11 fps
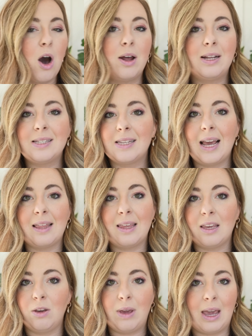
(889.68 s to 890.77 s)
Honestly, I
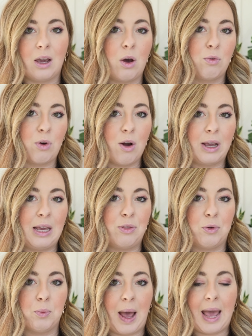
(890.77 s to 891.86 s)
think you can't go wrong
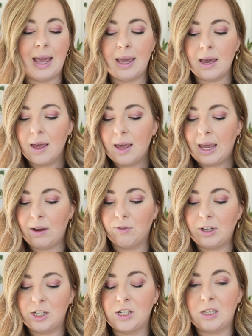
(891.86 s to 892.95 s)
either way. It
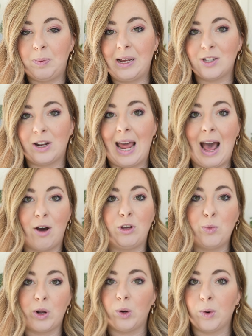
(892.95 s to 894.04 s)
really just depends on how you
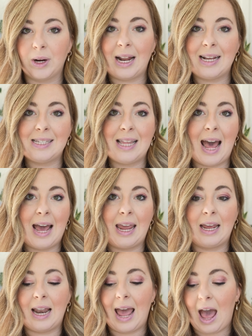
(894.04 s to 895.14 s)
want to organize that
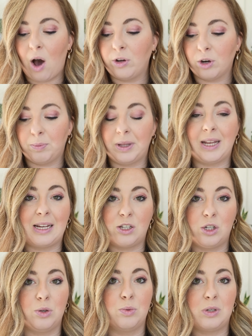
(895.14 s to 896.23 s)
and how you're planning
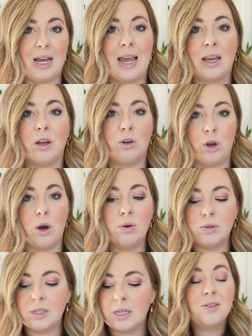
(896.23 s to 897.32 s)
to take
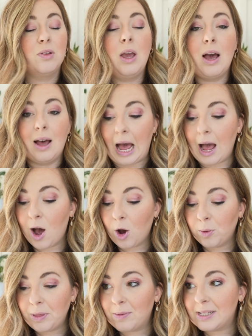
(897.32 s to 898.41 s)
notes. So yeah, I
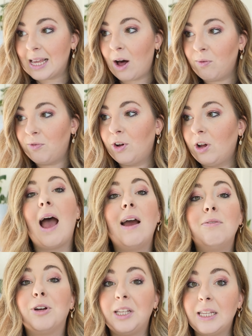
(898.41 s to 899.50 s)
hope that was helpful.
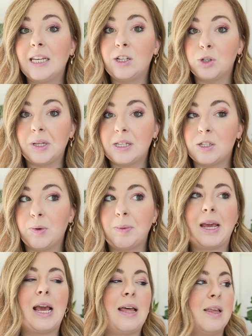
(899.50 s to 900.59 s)
I really enjoy this new
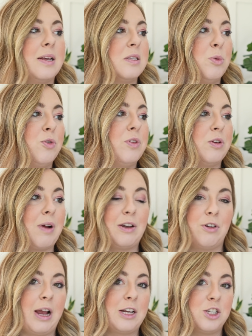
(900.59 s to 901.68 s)
update. I think it's a move in the right
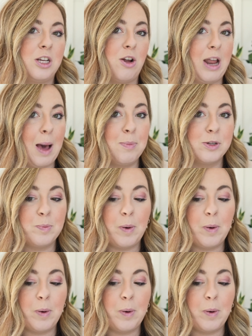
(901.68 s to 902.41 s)
direction on Apple's